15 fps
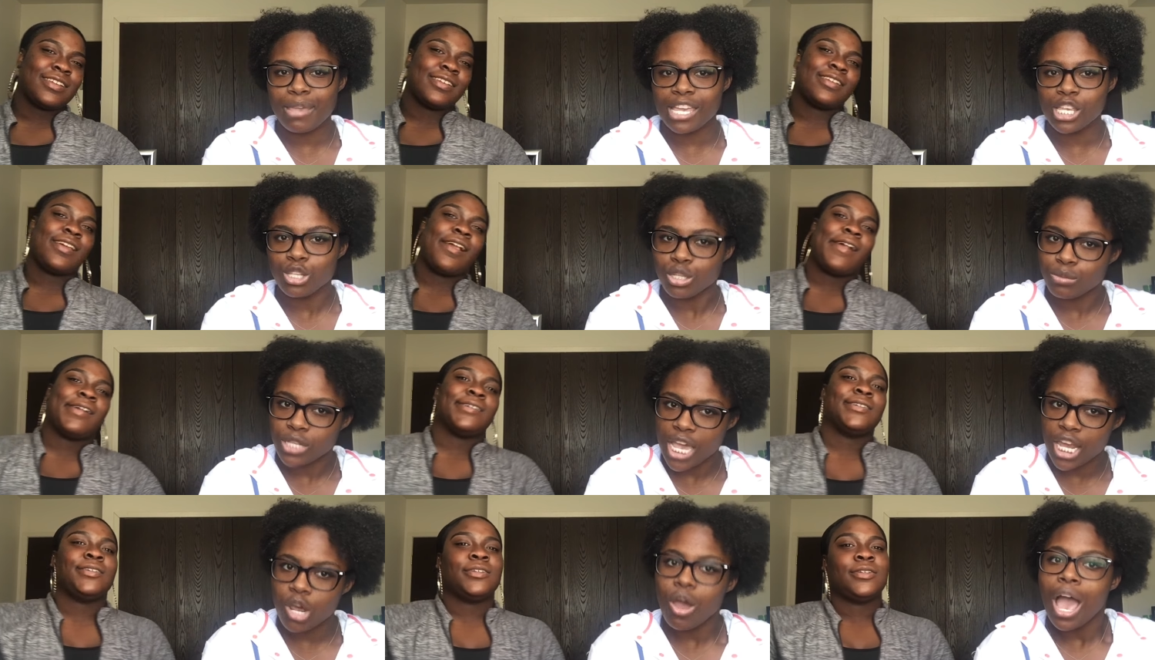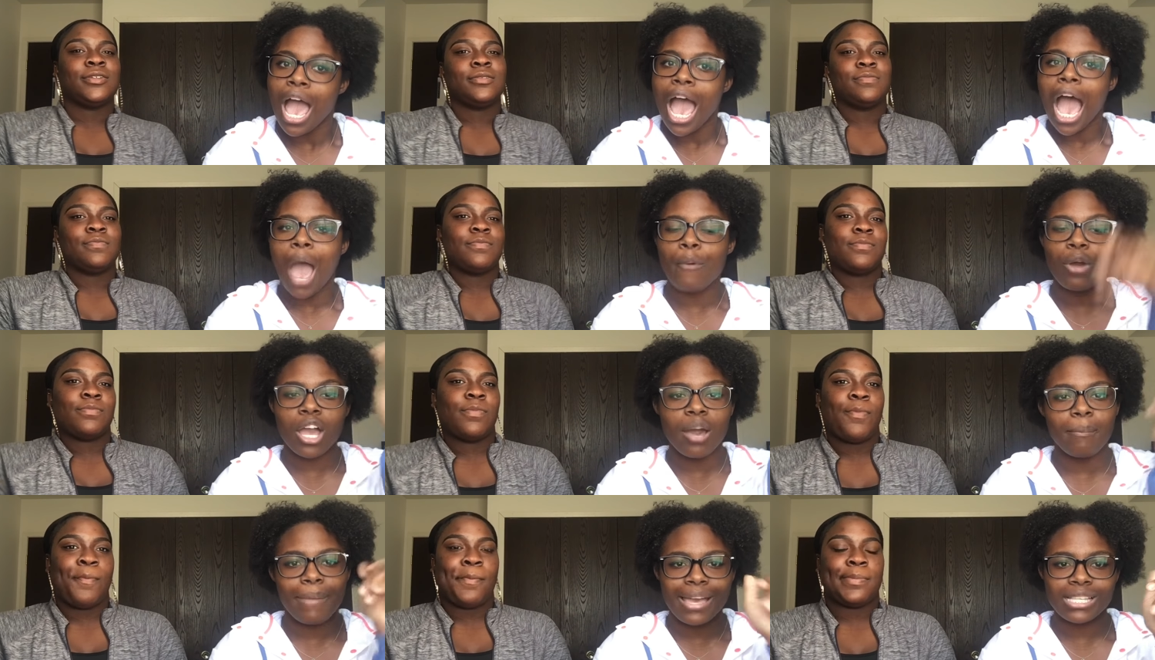Speaker 1: make a YouTube channel, I will
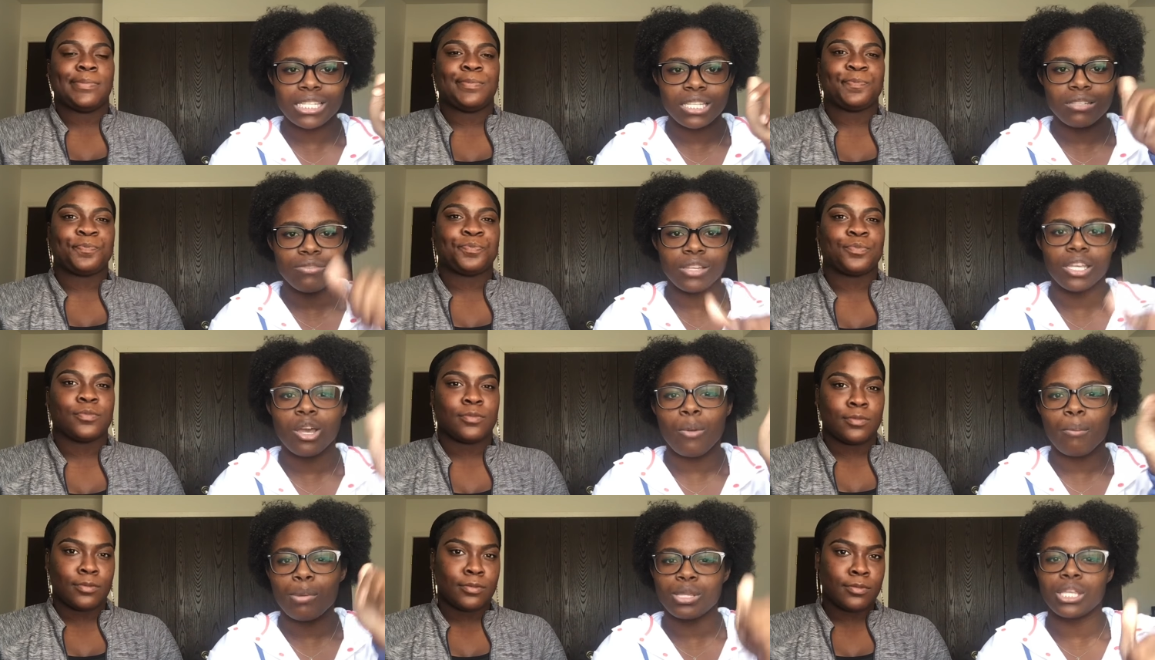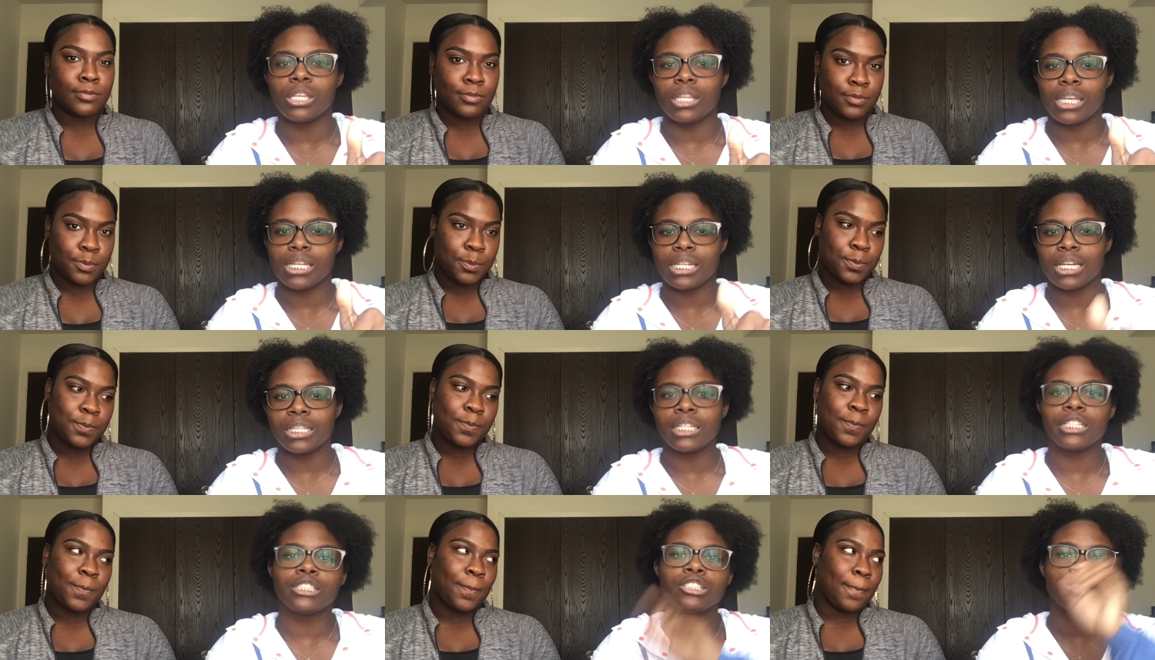come back to this video and put the link
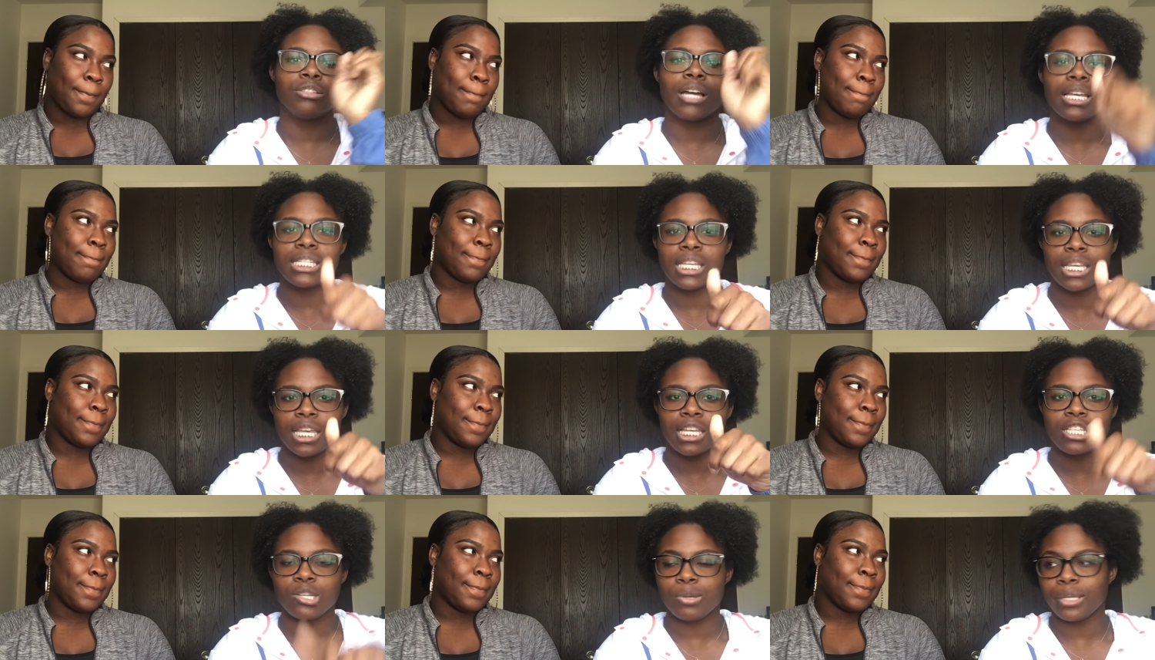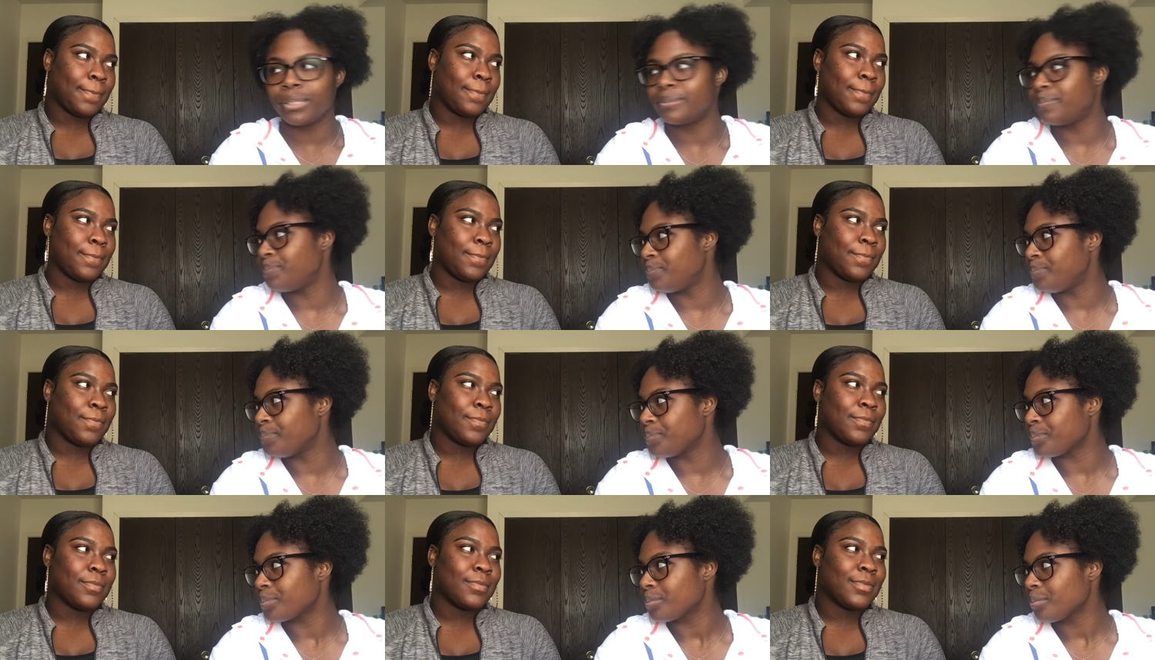down there so you guys can get to it
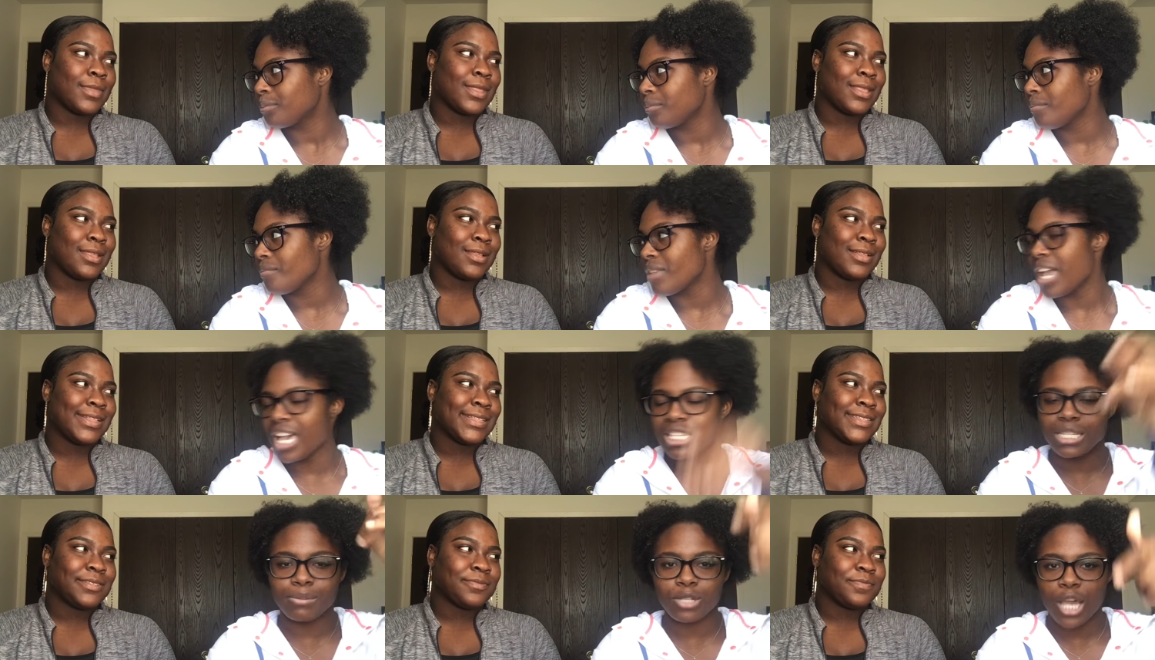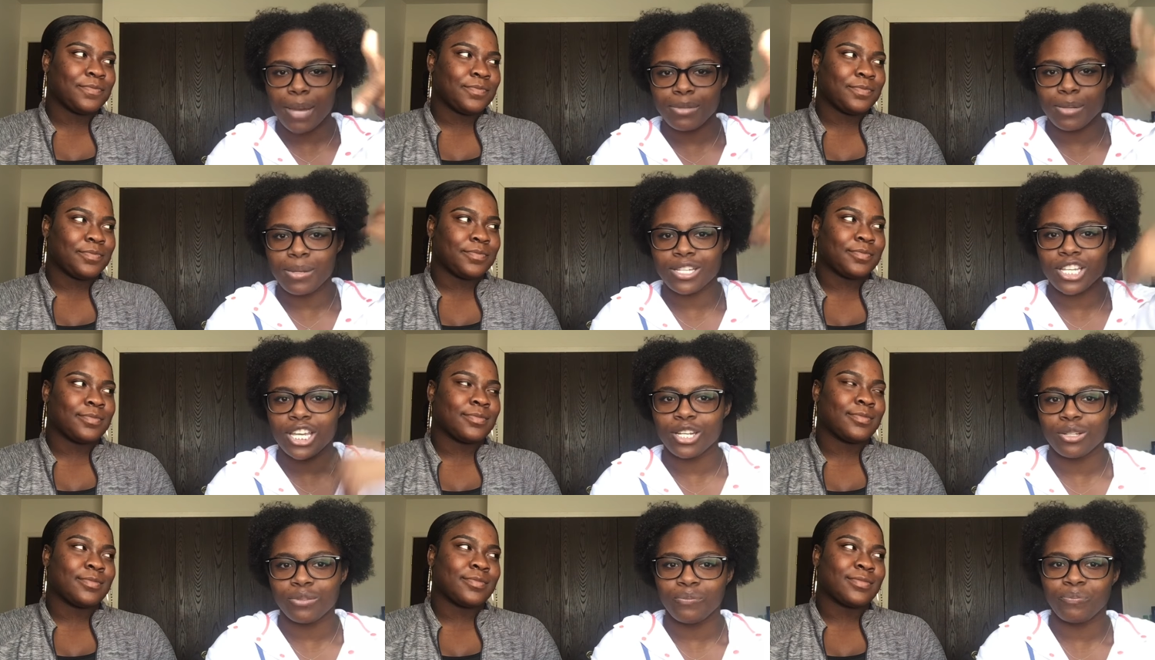and subscribe to her
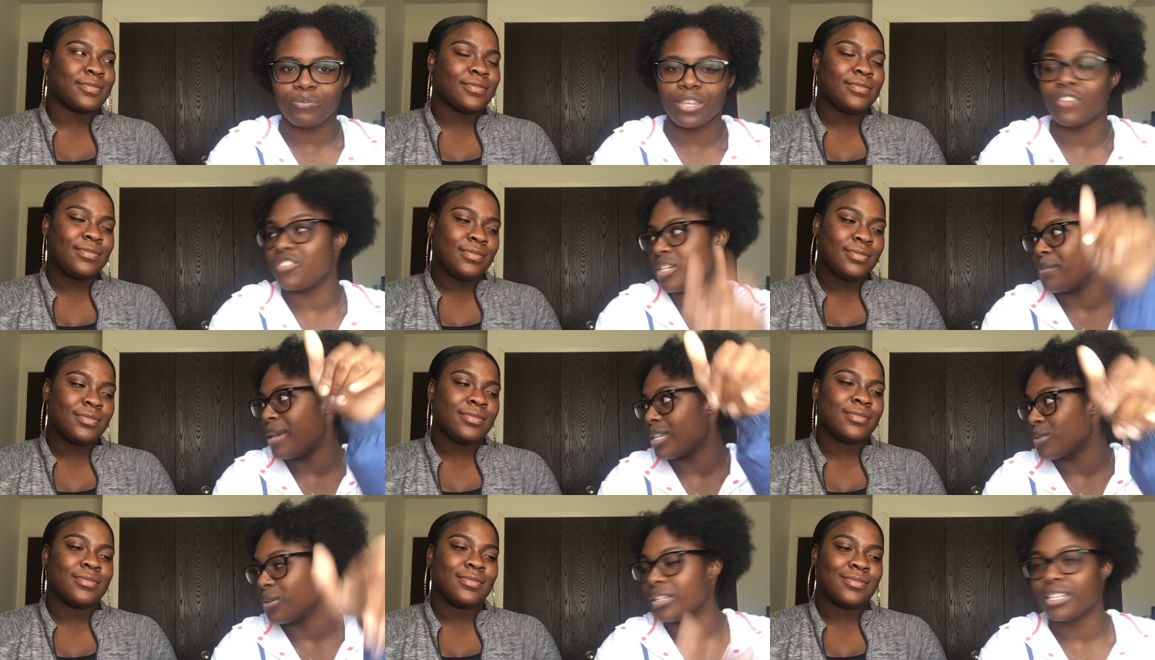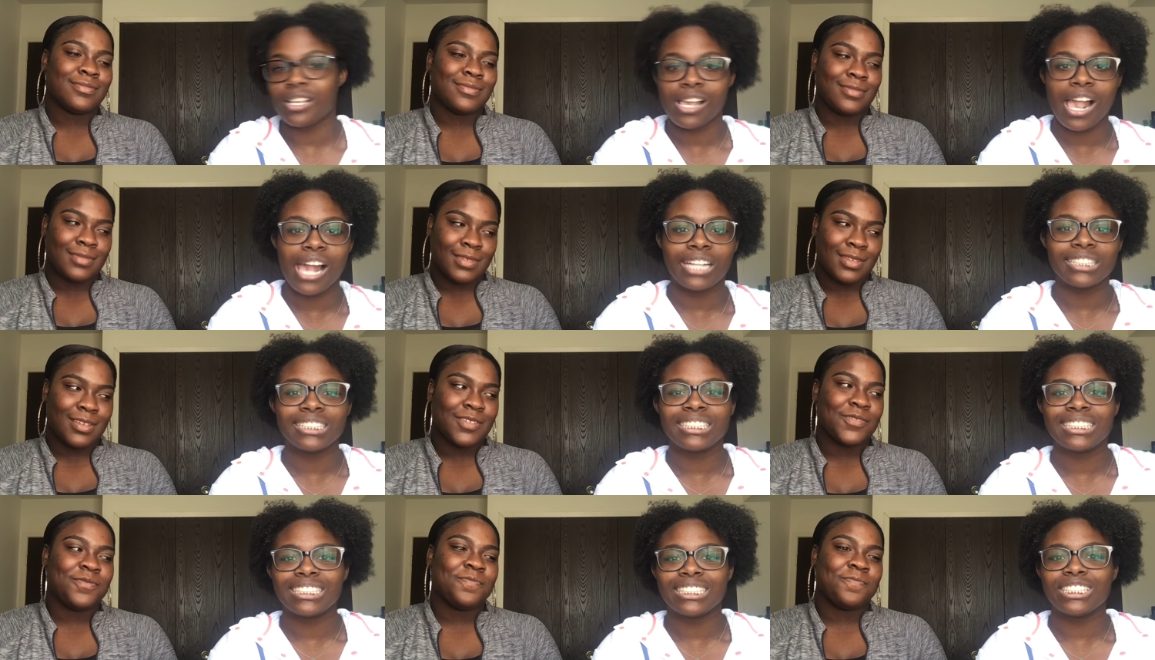channel if she makes one.
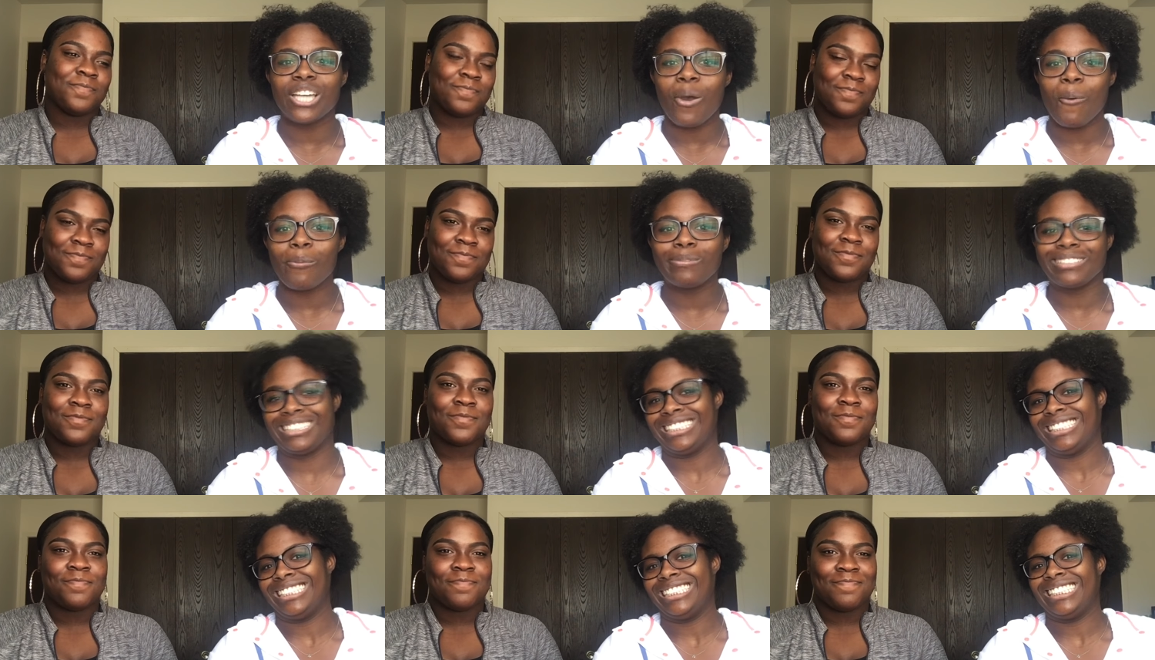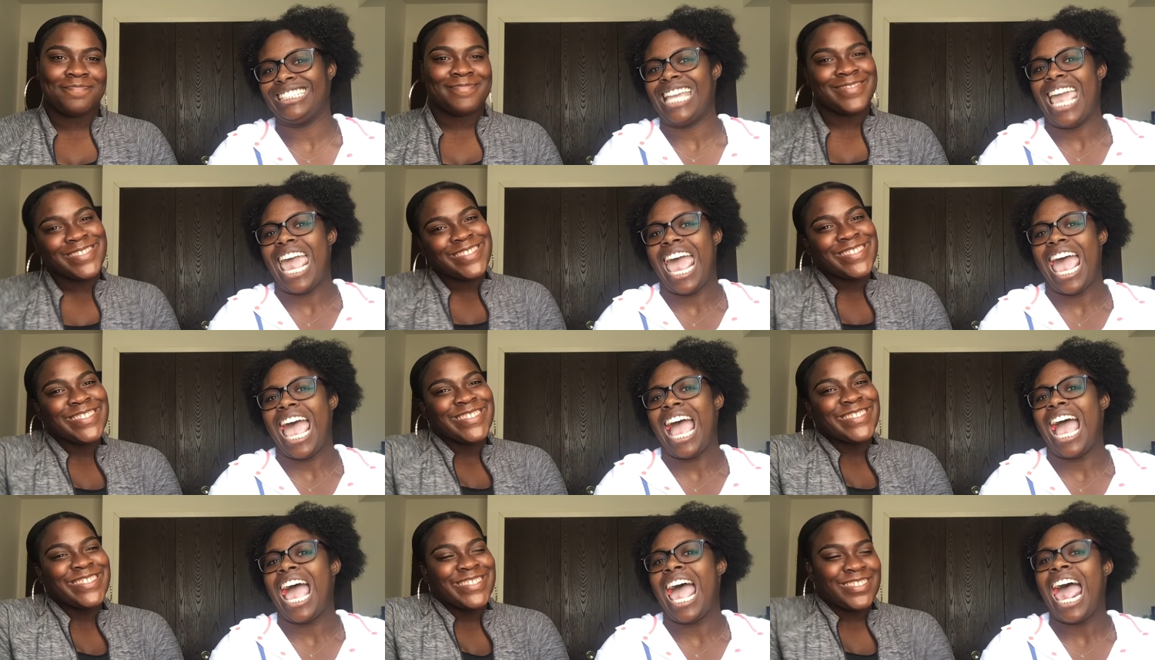So, yeah.
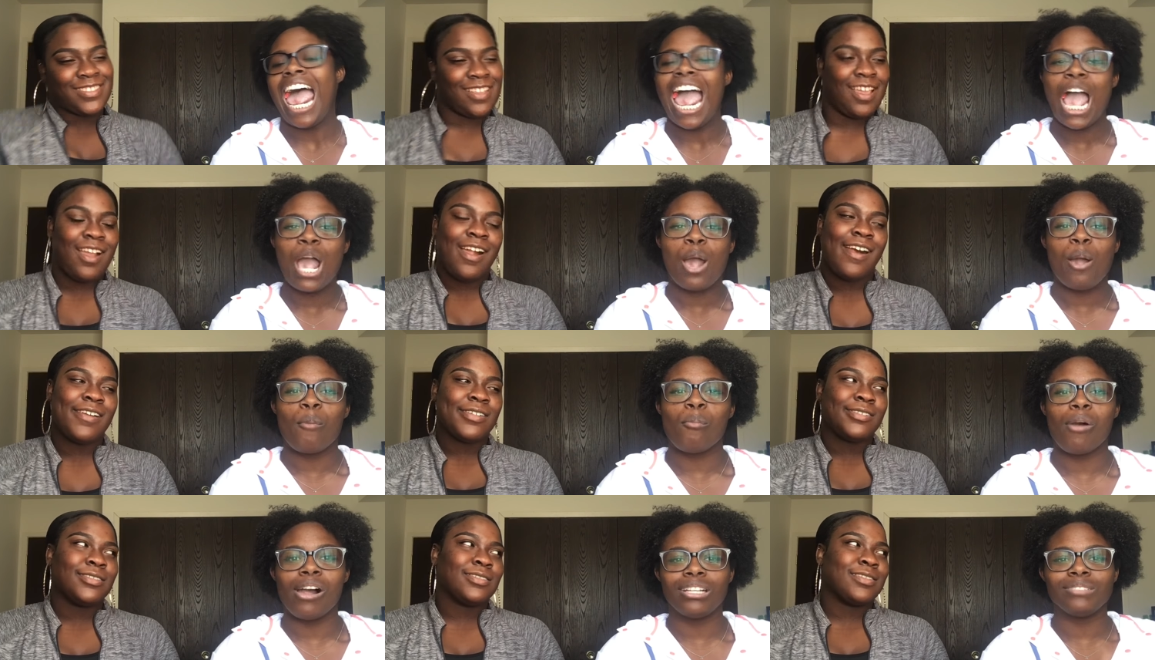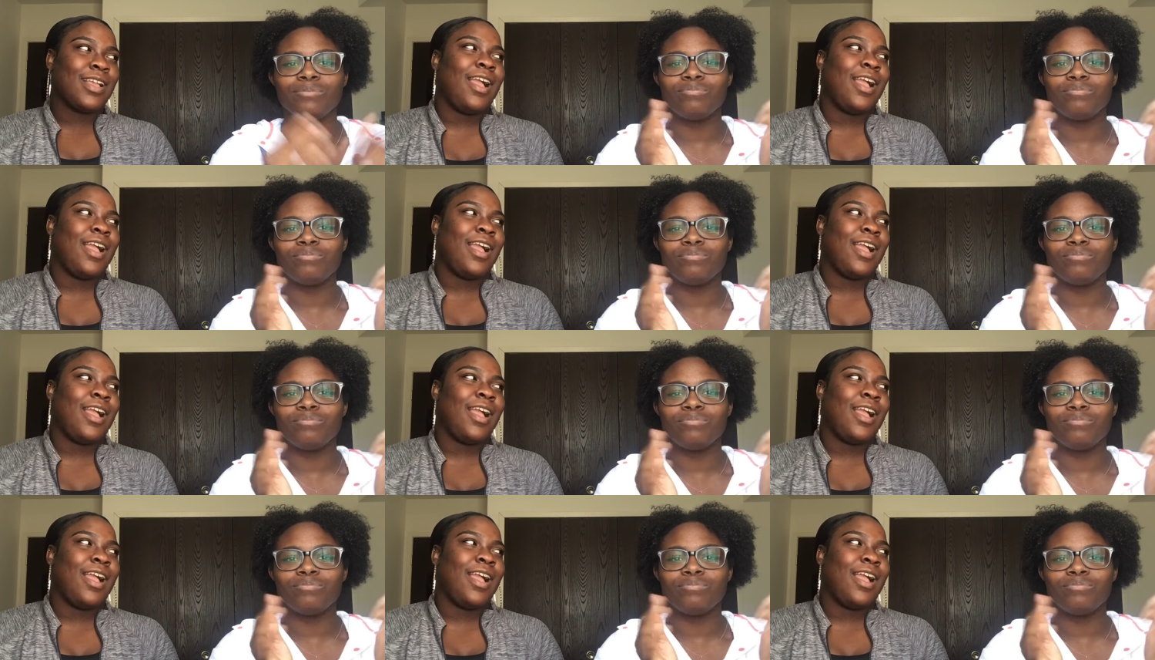But